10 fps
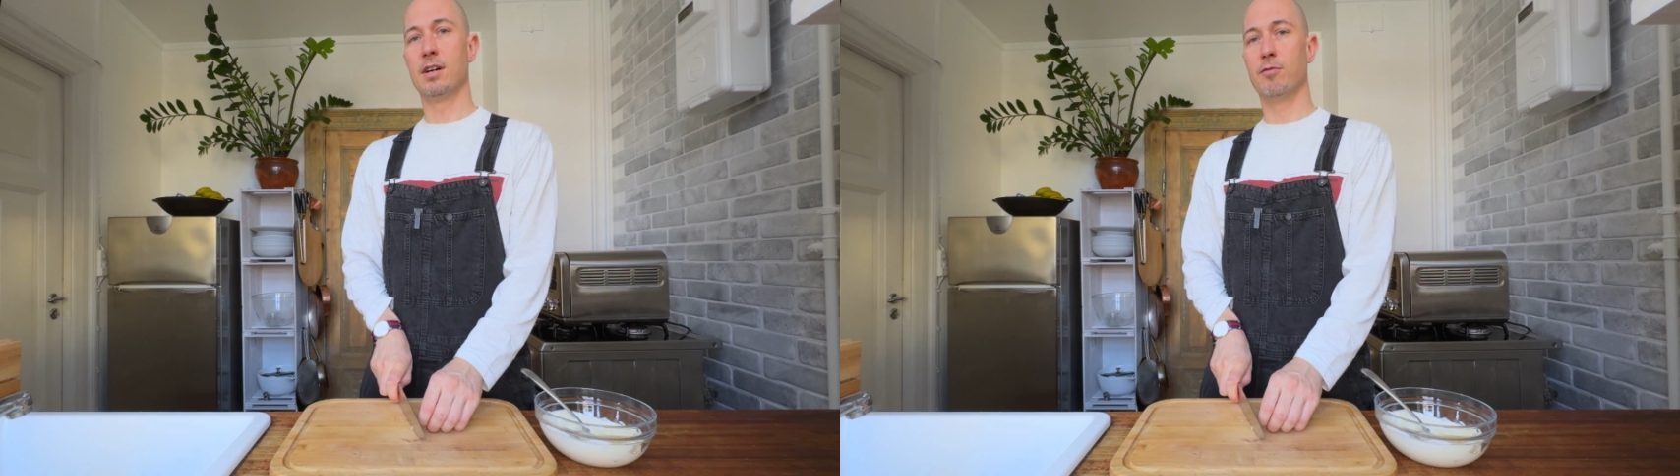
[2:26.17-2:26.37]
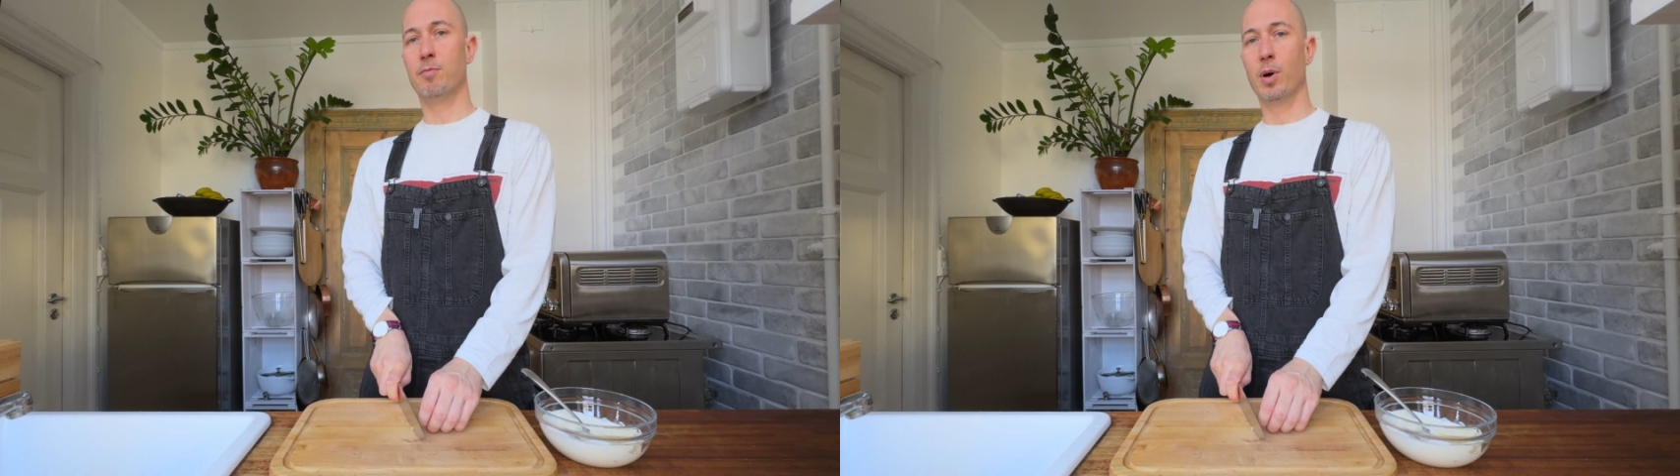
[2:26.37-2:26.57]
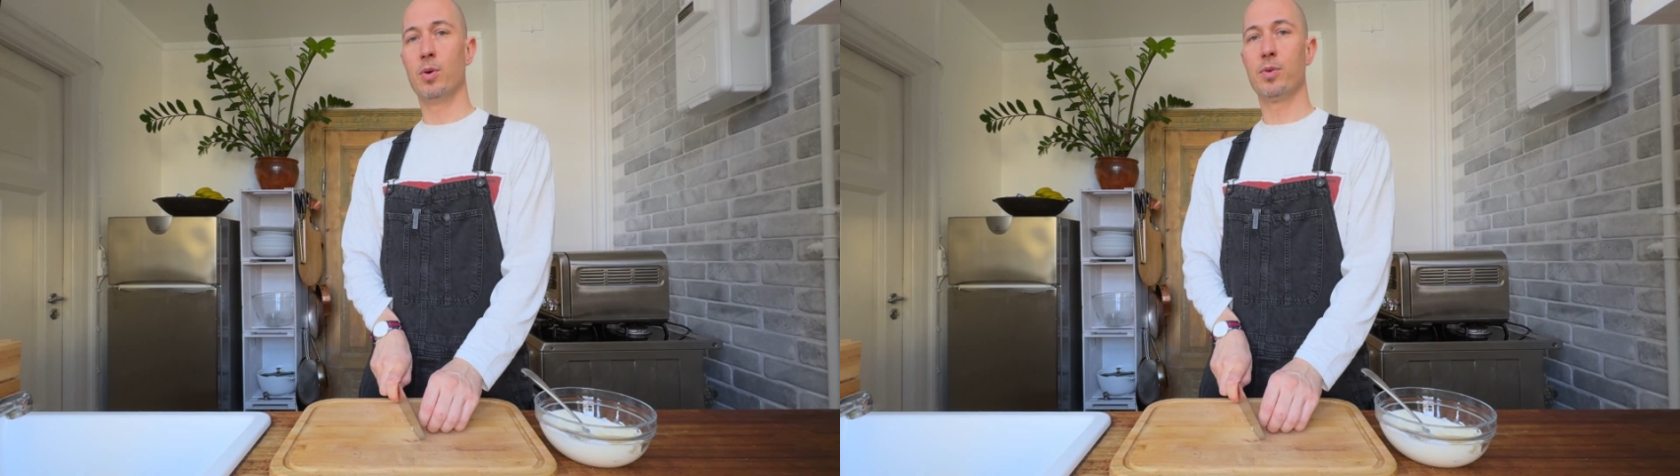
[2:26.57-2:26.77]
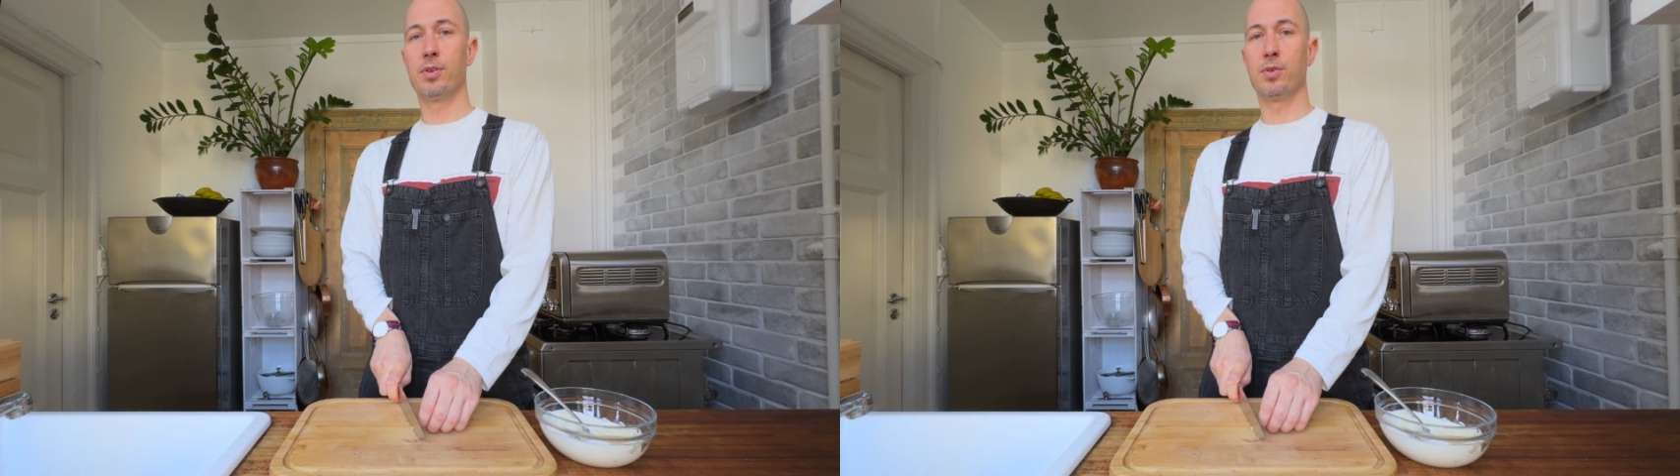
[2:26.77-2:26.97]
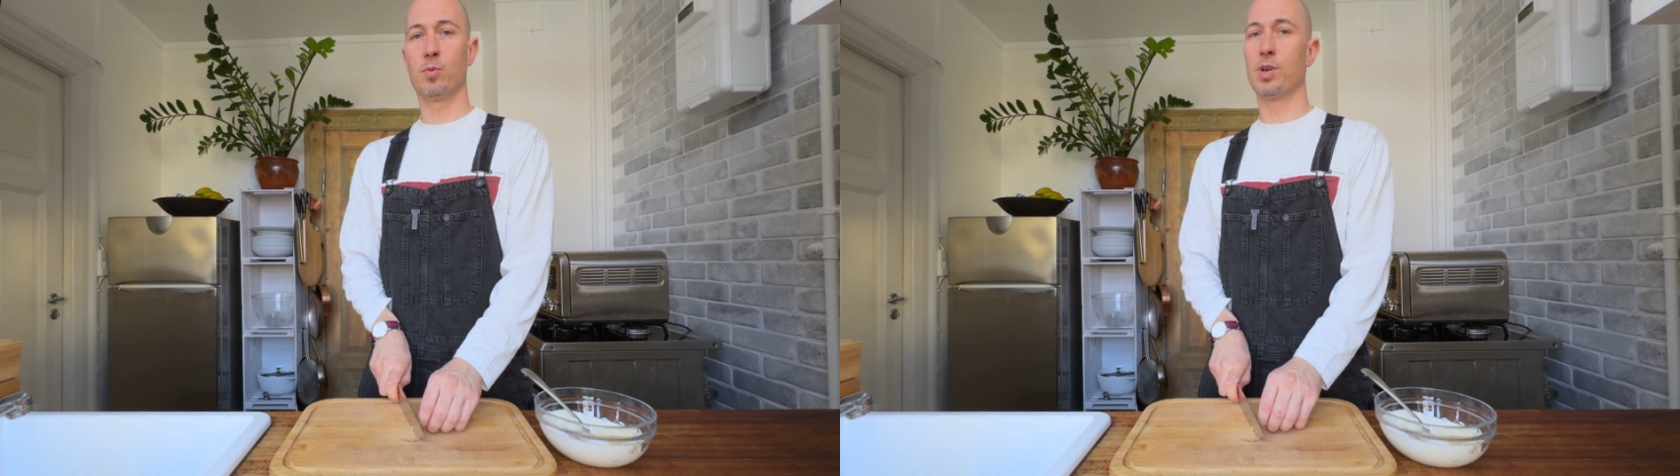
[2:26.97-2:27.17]
of
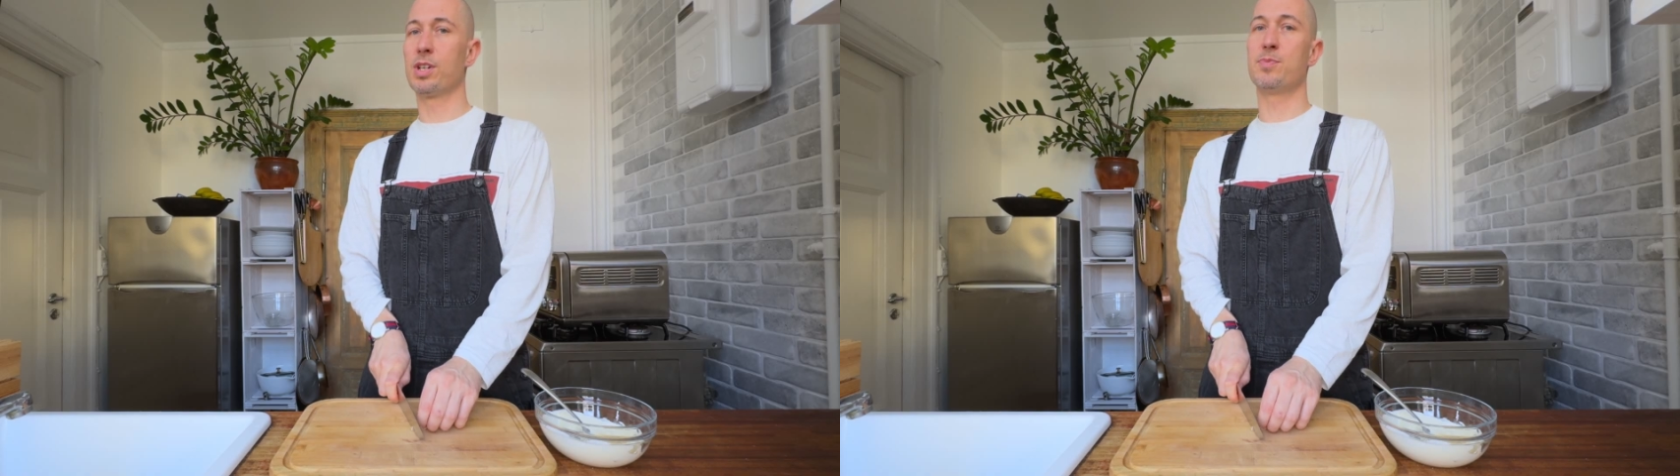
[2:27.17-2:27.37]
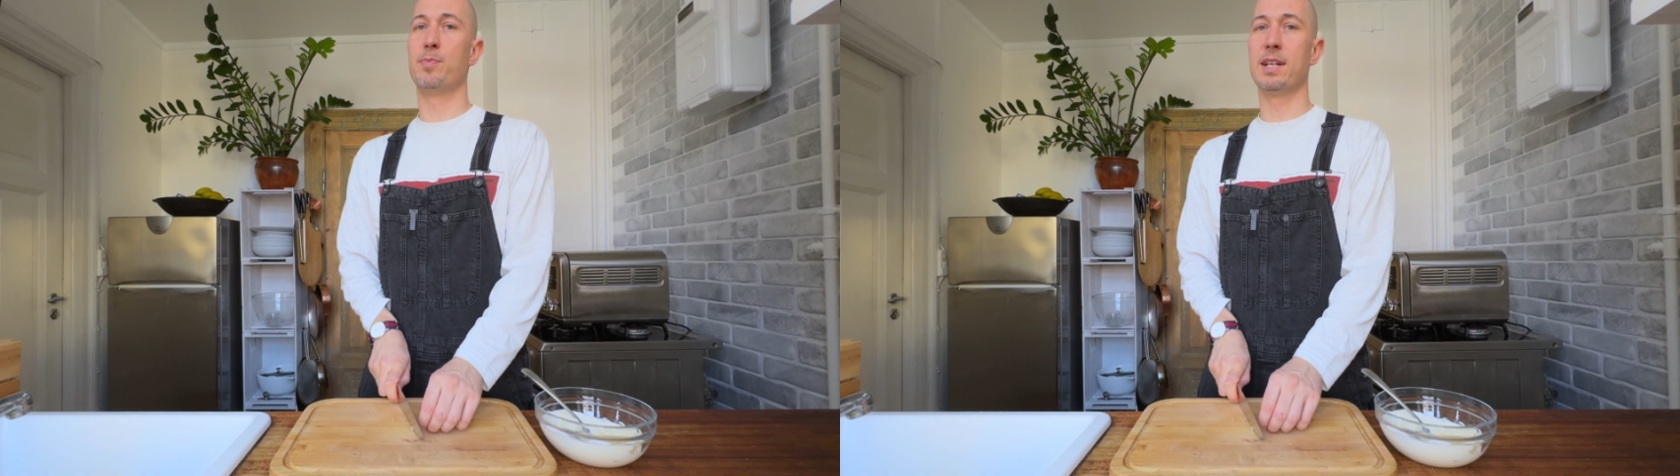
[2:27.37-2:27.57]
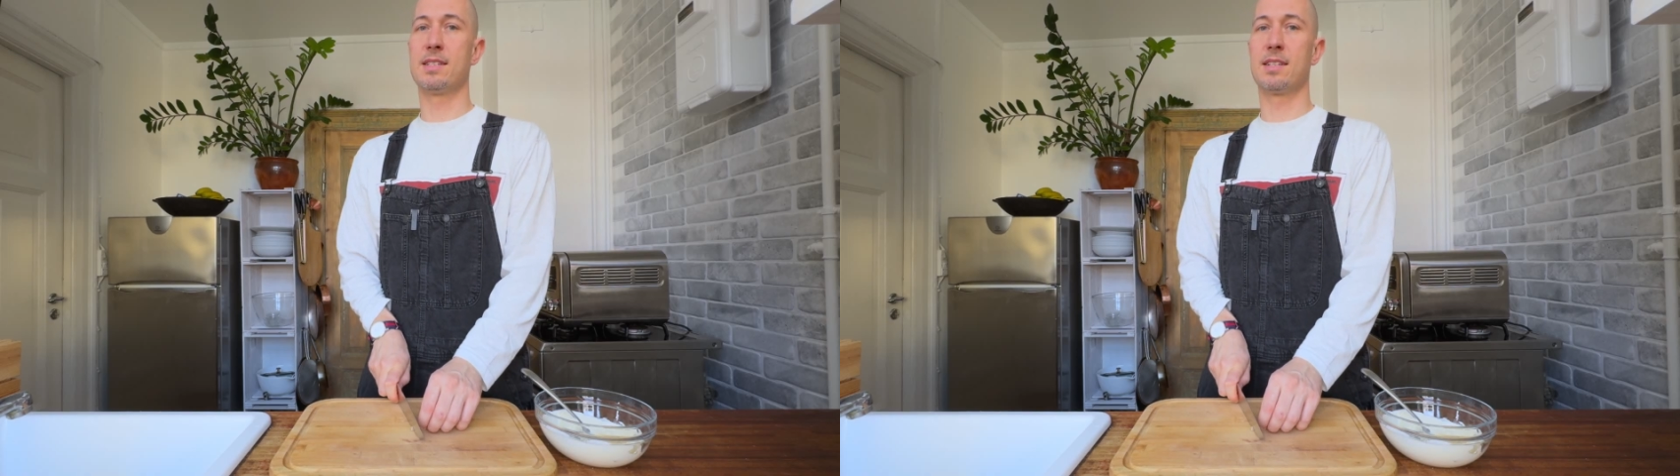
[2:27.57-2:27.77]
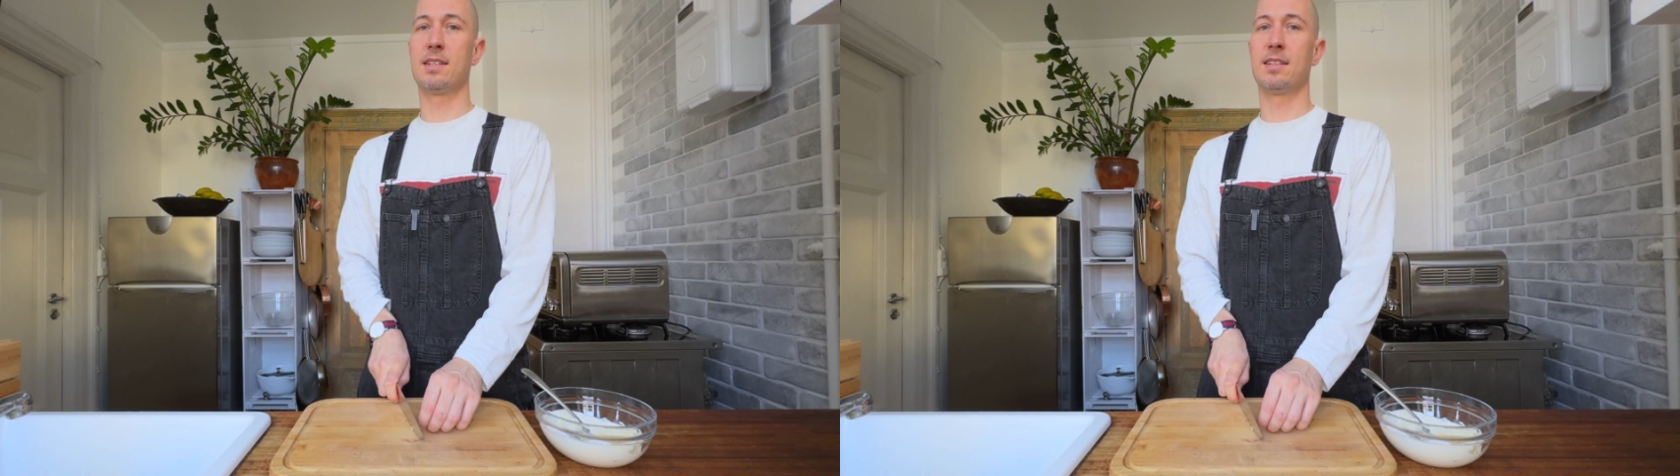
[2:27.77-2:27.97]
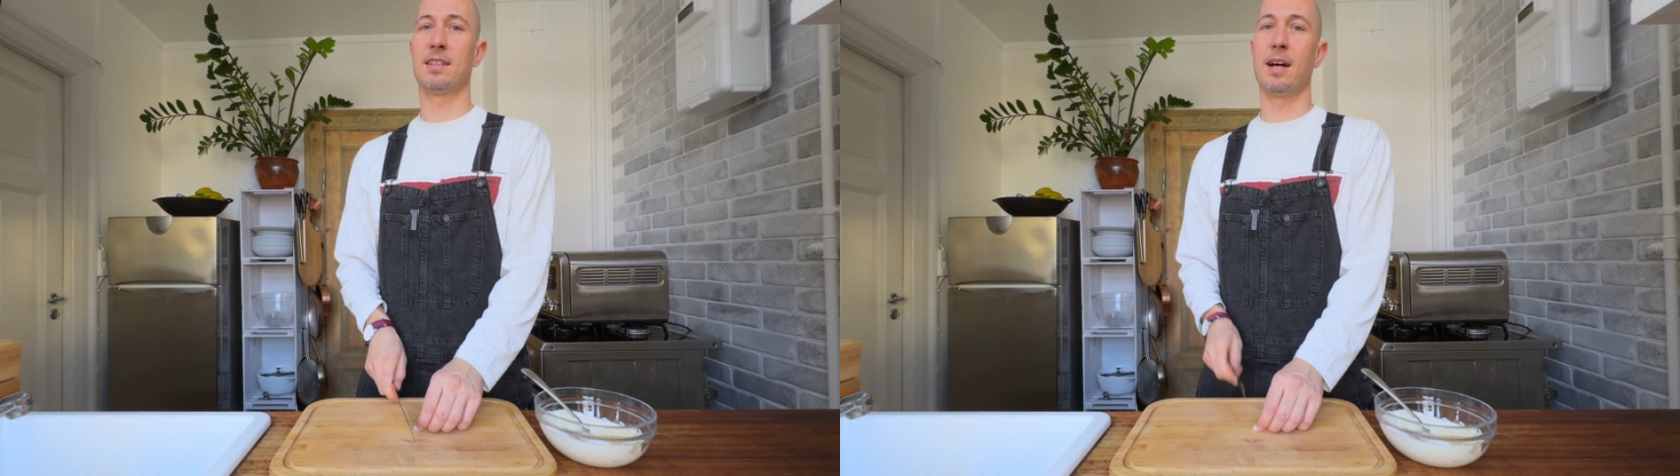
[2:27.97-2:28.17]
both works
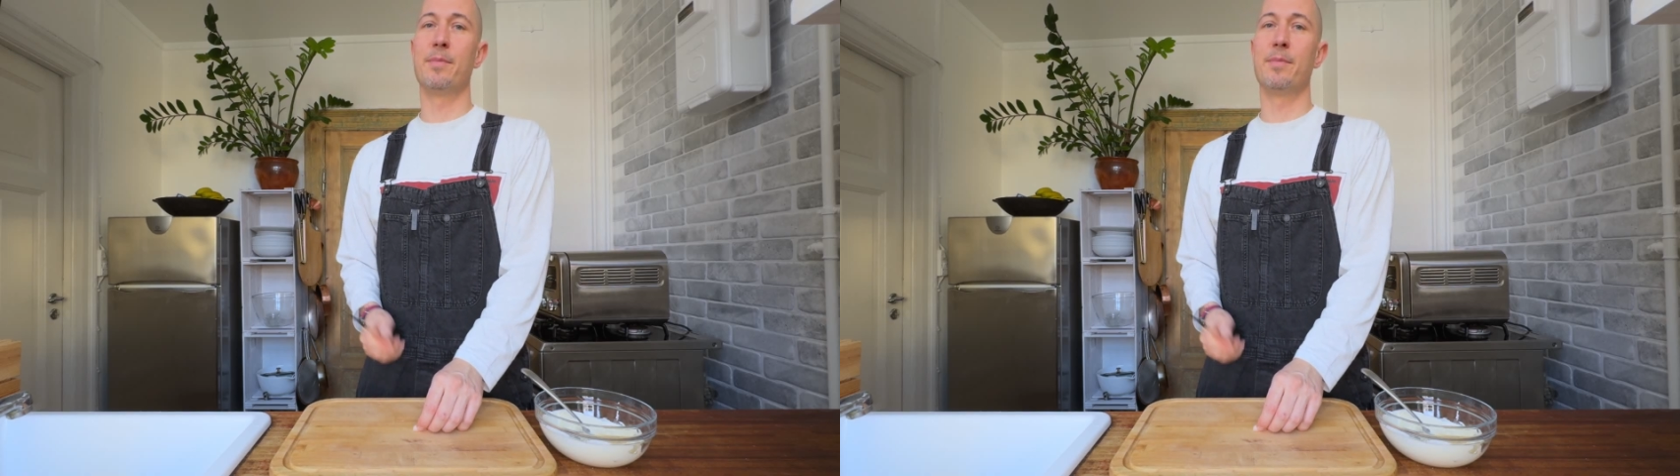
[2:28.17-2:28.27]
best.